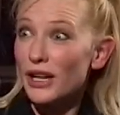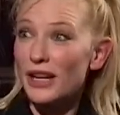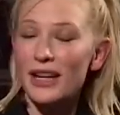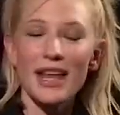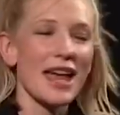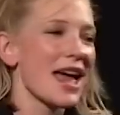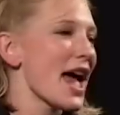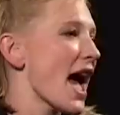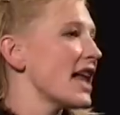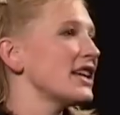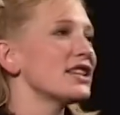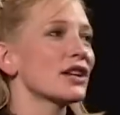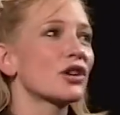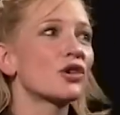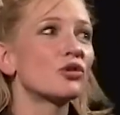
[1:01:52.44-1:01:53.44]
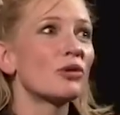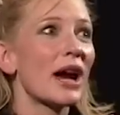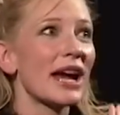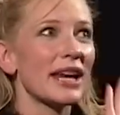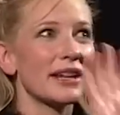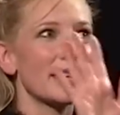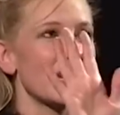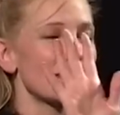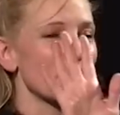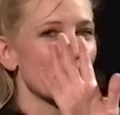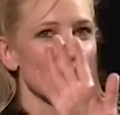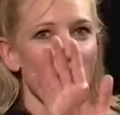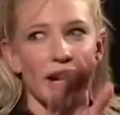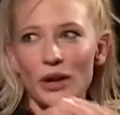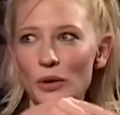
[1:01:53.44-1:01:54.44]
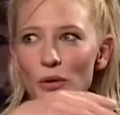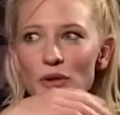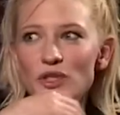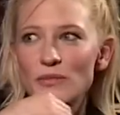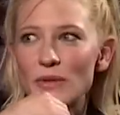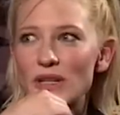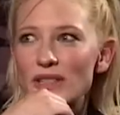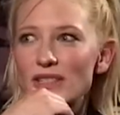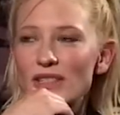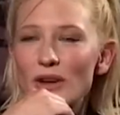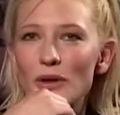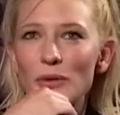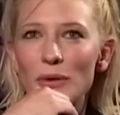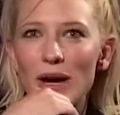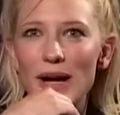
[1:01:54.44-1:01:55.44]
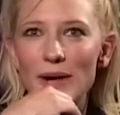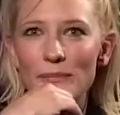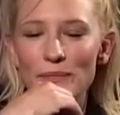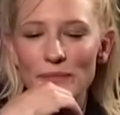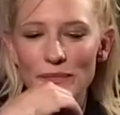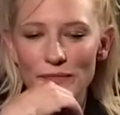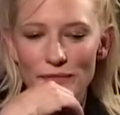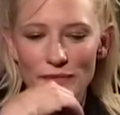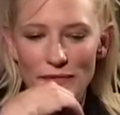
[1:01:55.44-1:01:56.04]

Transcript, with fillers: at it, and he's a great he's a great horseman. So um,